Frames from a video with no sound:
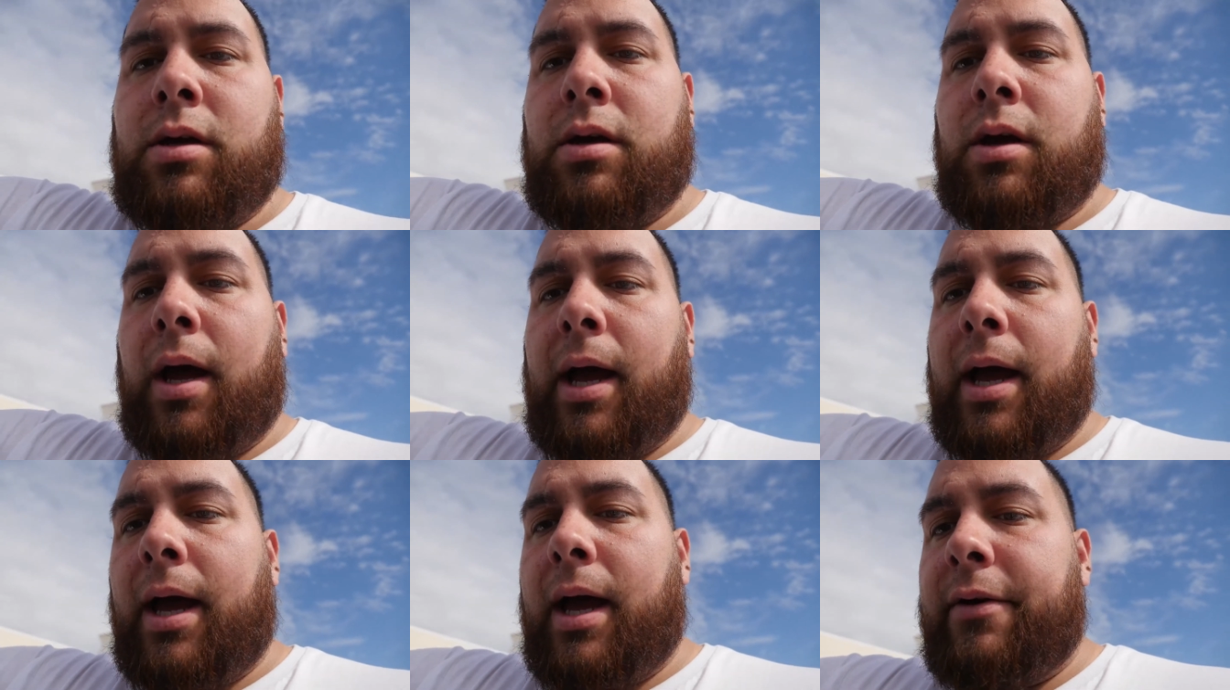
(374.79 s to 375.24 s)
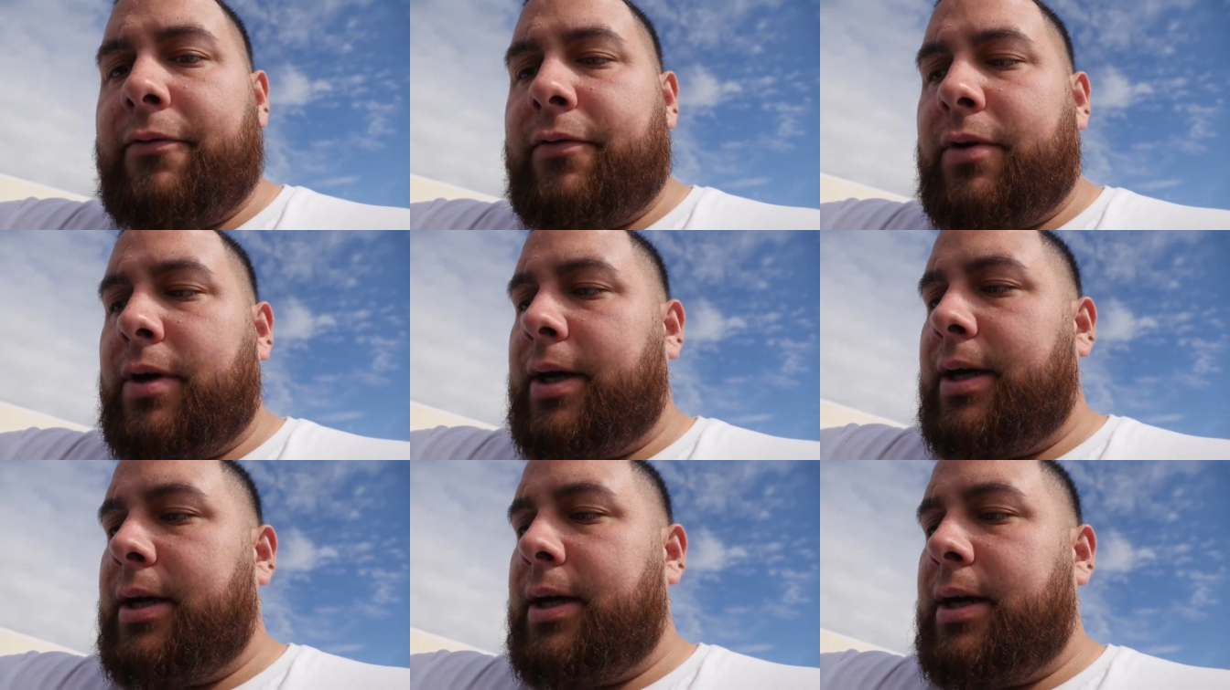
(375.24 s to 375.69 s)
I have a,
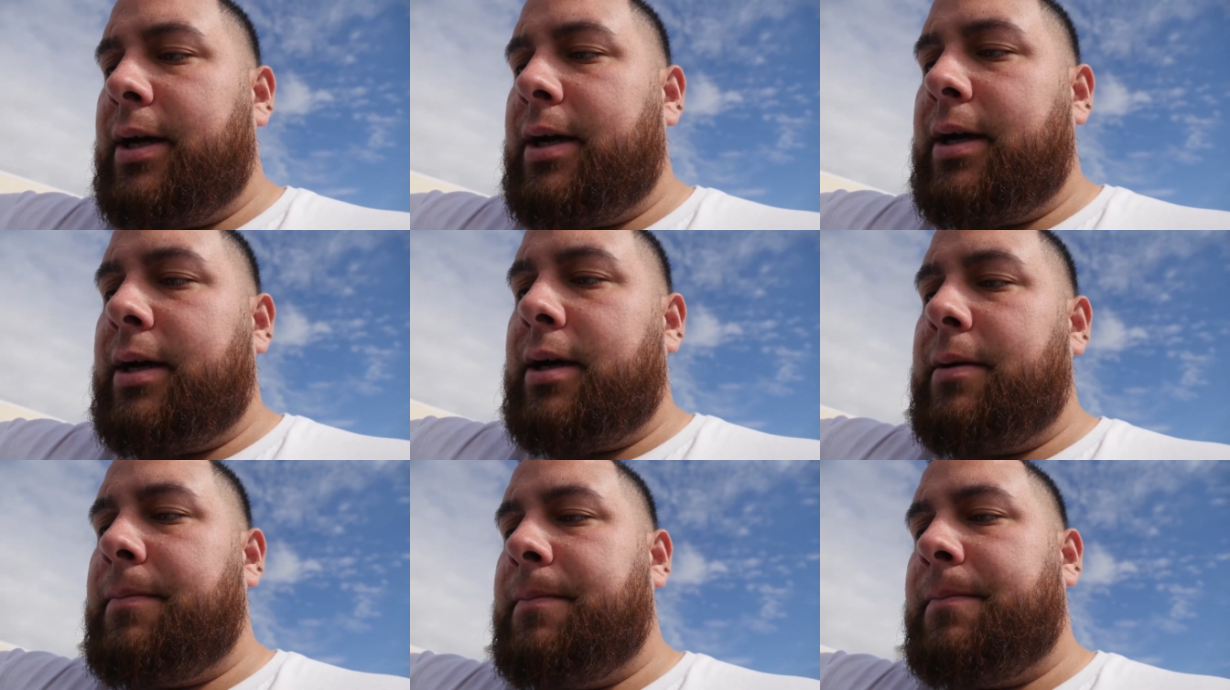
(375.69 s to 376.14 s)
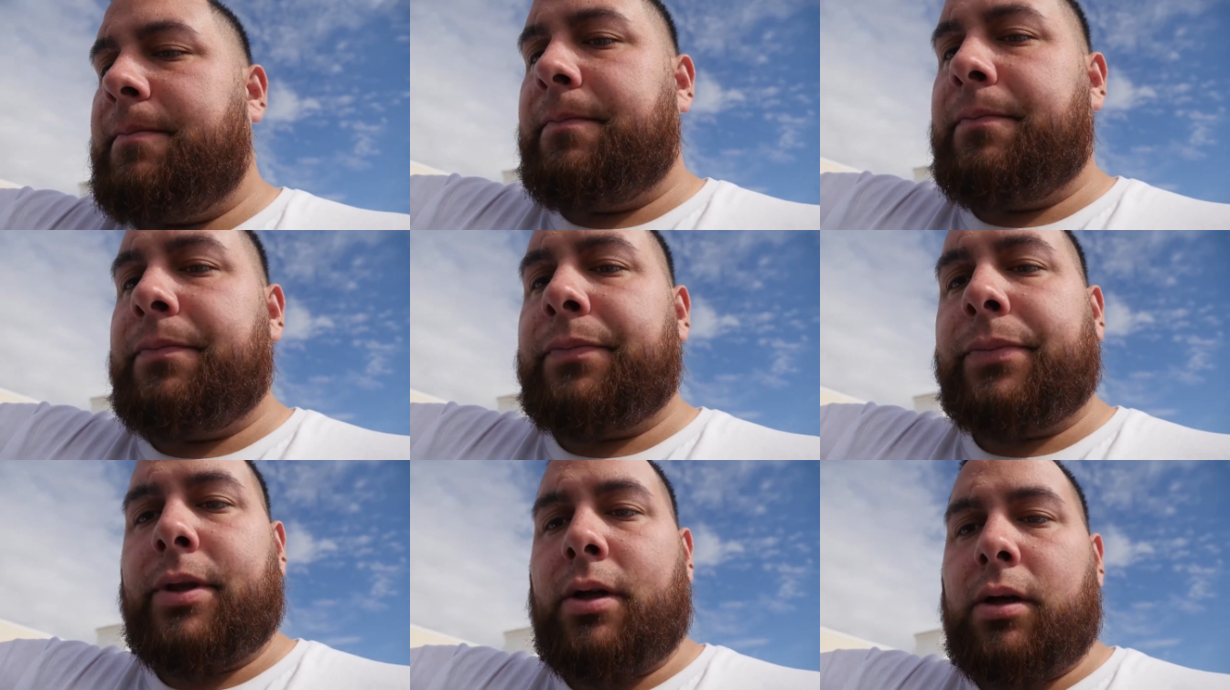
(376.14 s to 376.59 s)
uh,
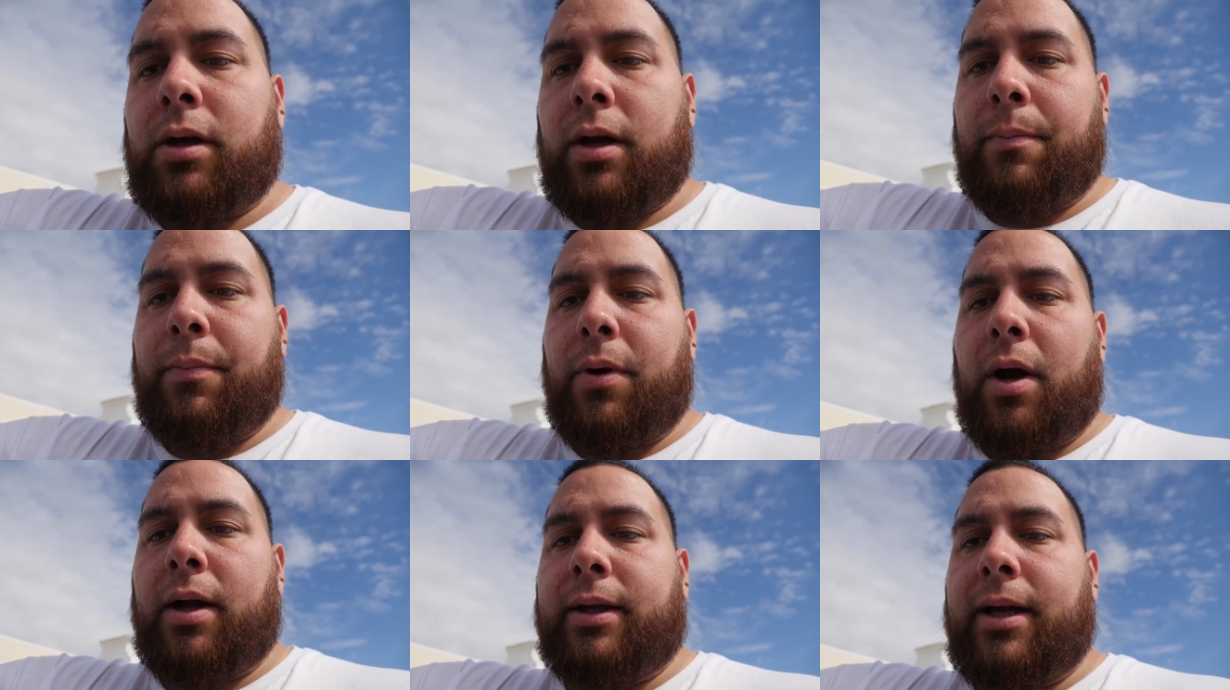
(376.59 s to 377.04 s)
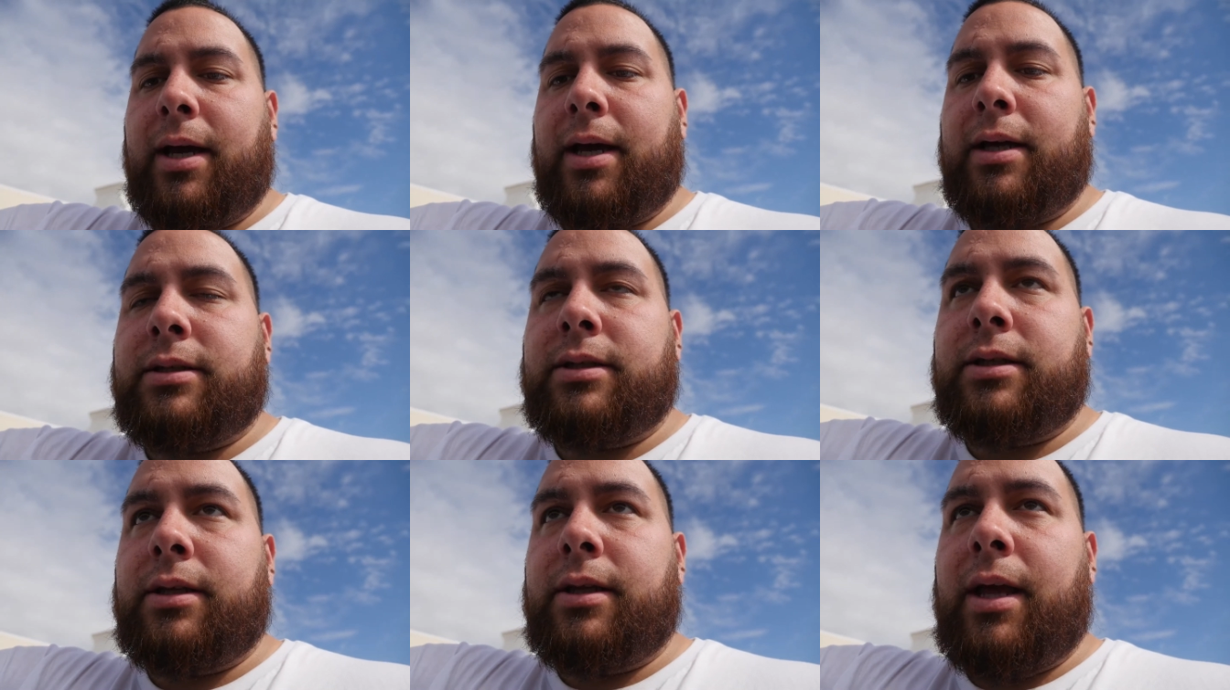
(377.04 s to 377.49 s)
a
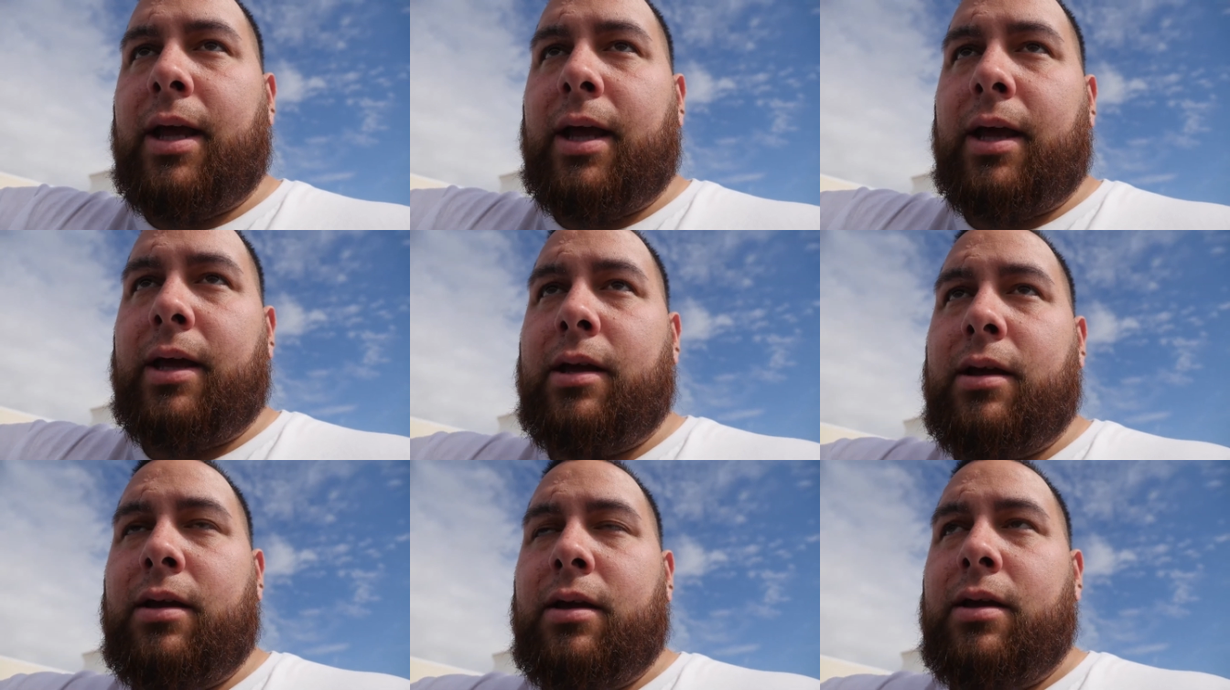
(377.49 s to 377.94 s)
podcast today